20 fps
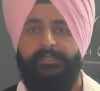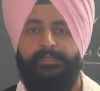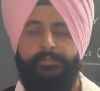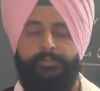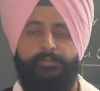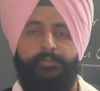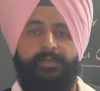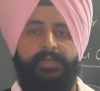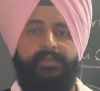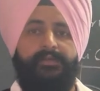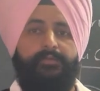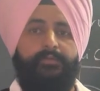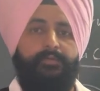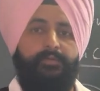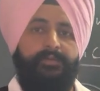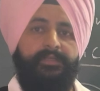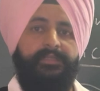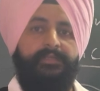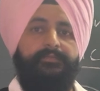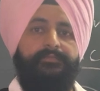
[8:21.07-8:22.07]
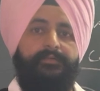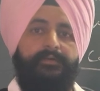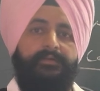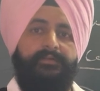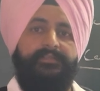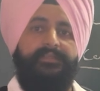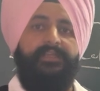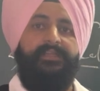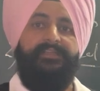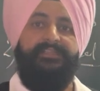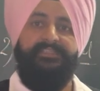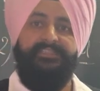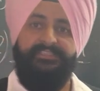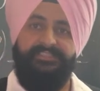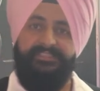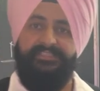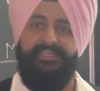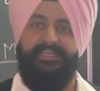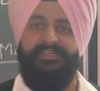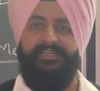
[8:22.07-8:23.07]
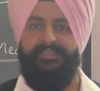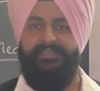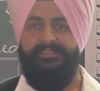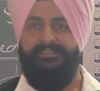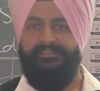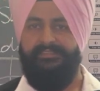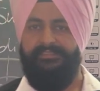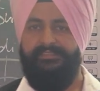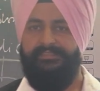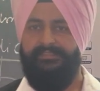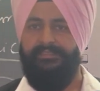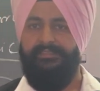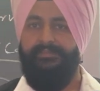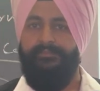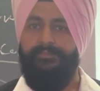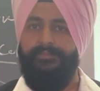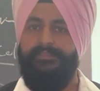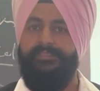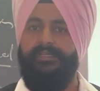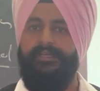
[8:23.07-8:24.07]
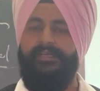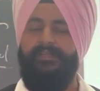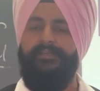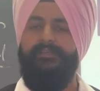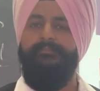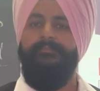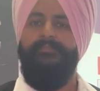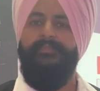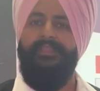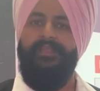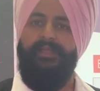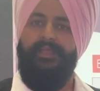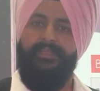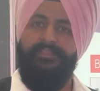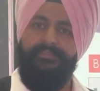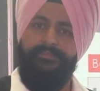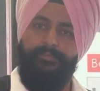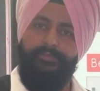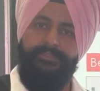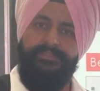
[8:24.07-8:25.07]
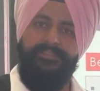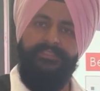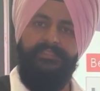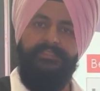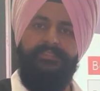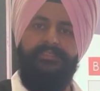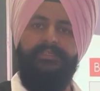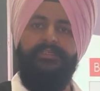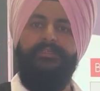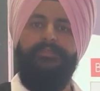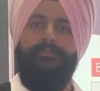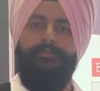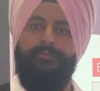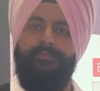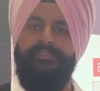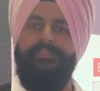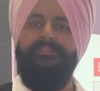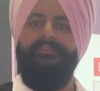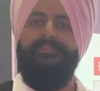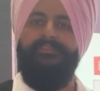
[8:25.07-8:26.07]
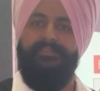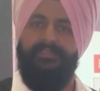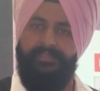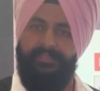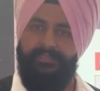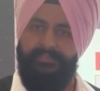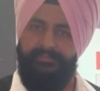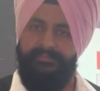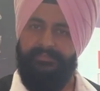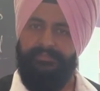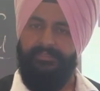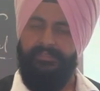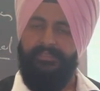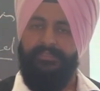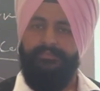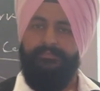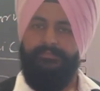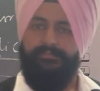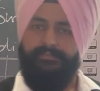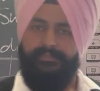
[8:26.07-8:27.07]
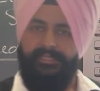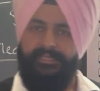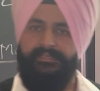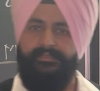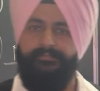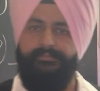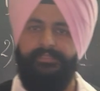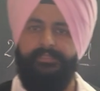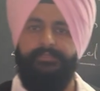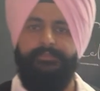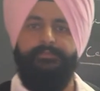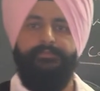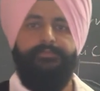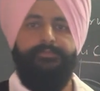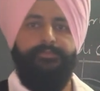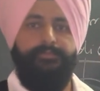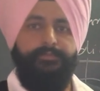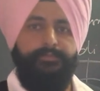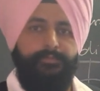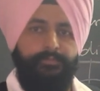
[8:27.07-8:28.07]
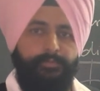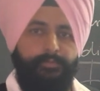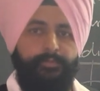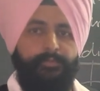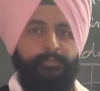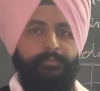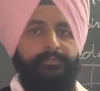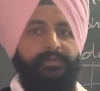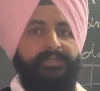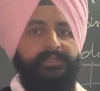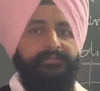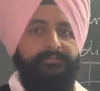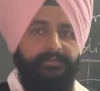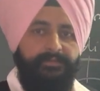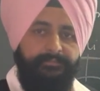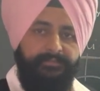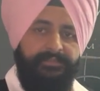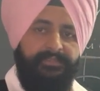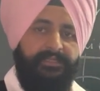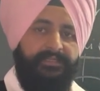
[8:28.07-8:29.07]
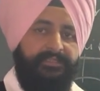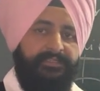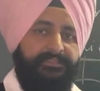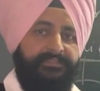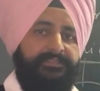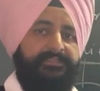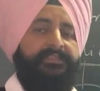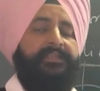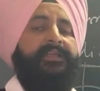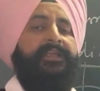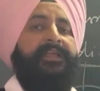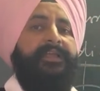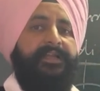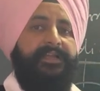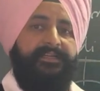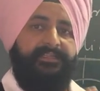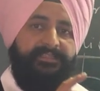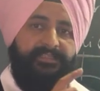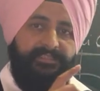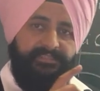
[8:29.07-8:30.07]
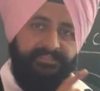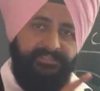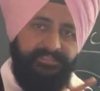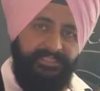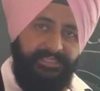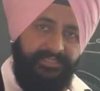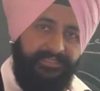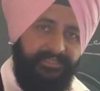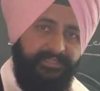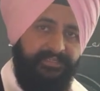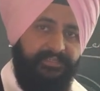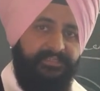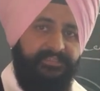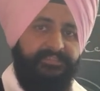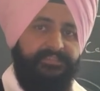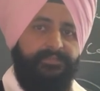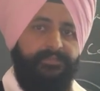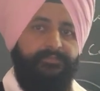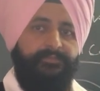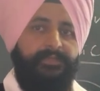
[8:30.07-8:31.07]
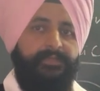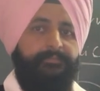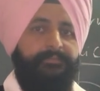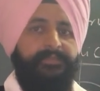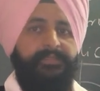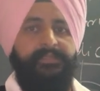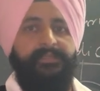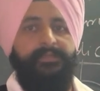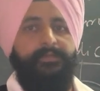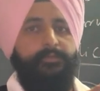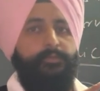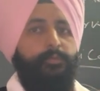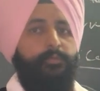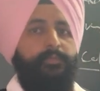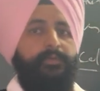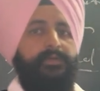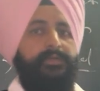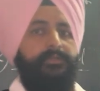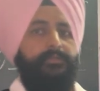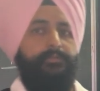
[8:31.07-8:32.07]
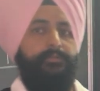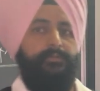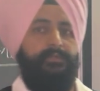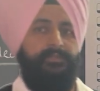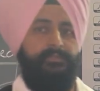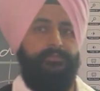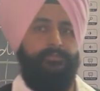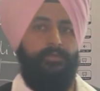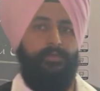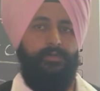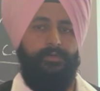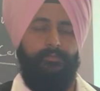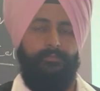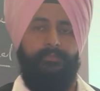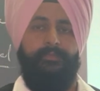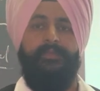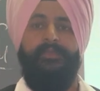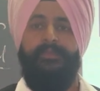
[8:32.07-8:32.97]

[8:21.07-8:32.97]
you are going for the risk analysis which are associated to the drugs. So that means you should know what will be the risk, and the second risk will be toward your job.